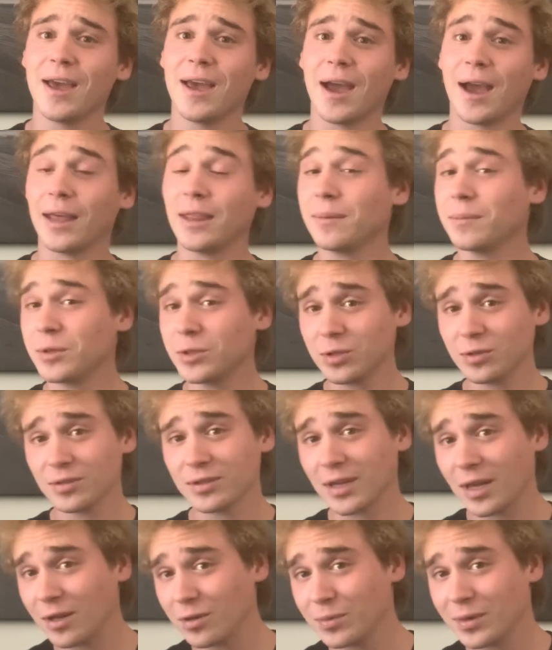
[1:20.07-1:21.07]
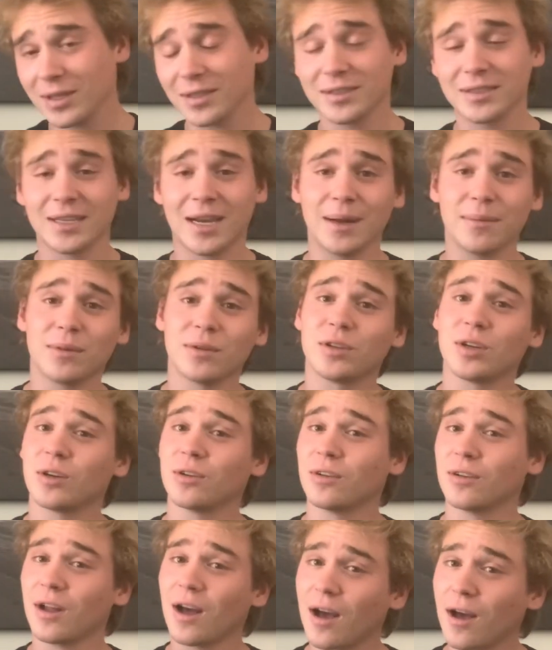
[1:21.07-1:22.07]
and then when you're done, when it's time to turn
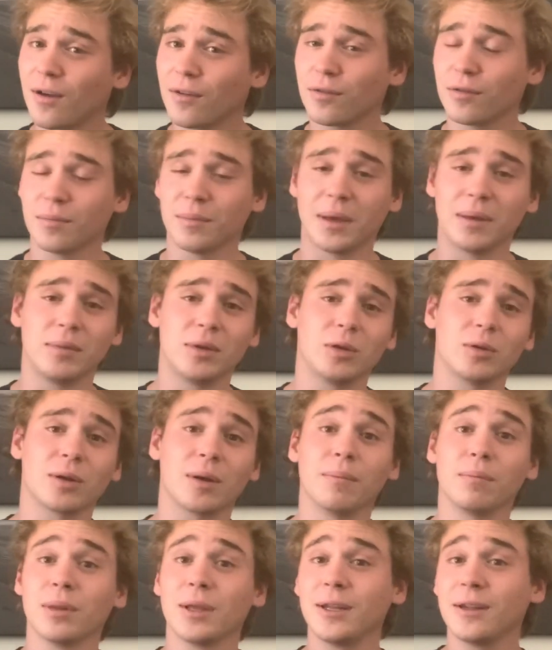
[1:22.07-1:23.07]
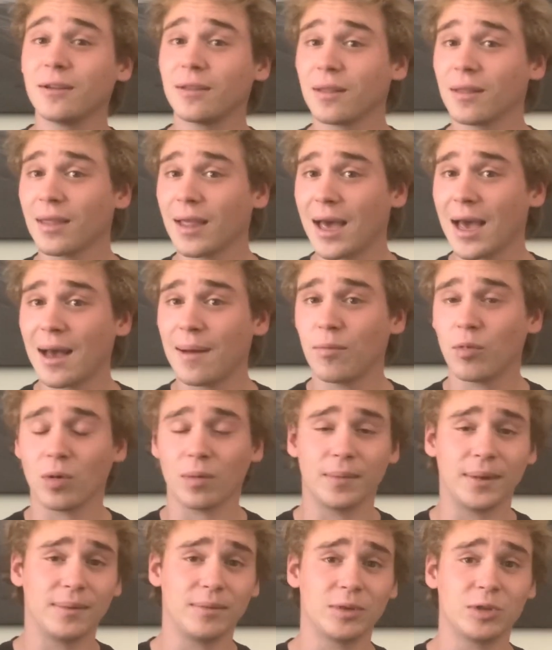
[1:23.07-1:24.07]
it off, maybe you completed the lab or
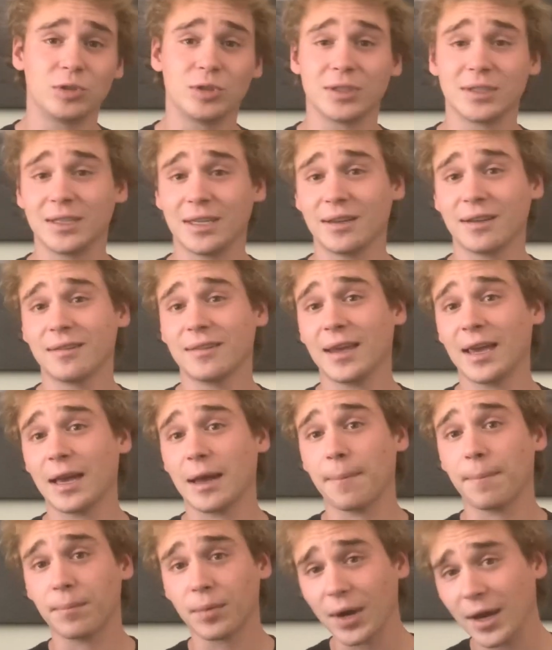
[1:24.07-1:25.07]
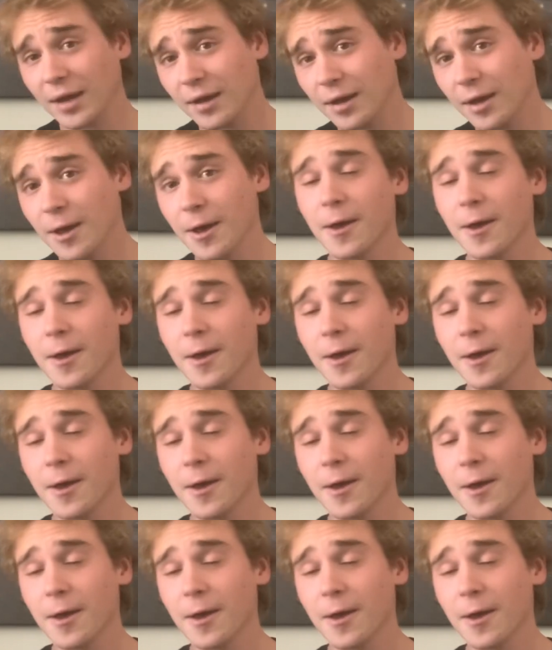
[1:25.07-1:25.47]
maybe you just need to take a break,